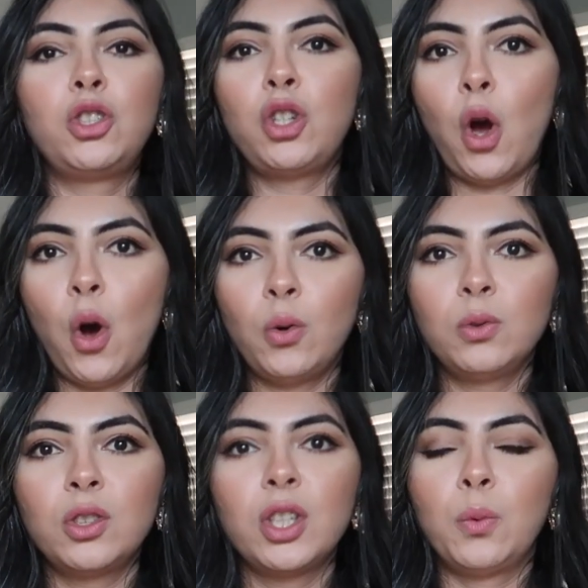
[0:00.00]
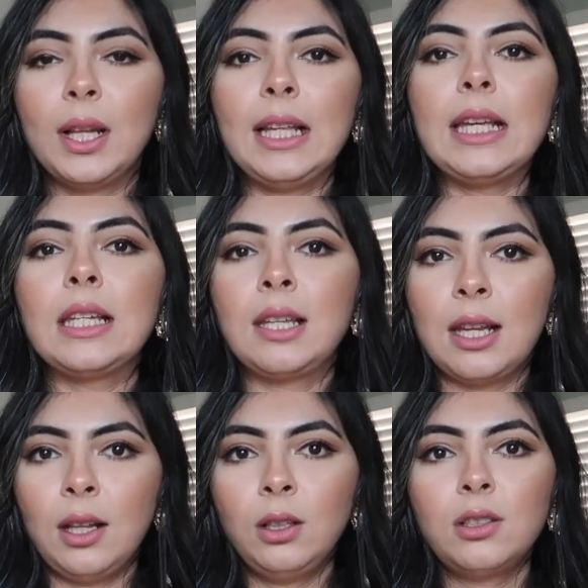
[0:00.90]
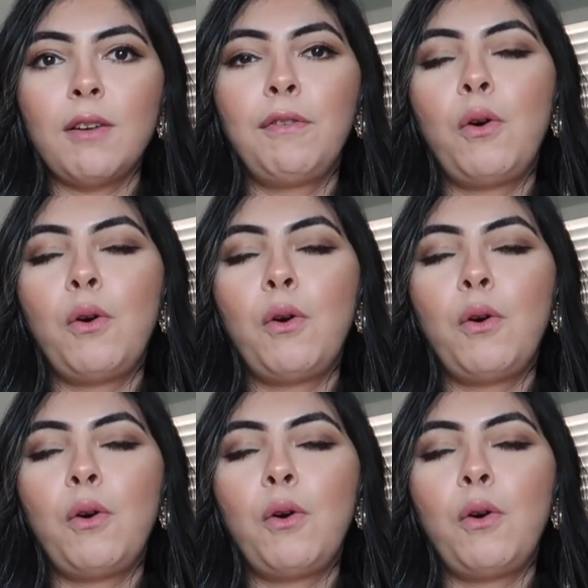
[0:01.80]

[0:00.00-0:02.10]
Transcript: don't really yield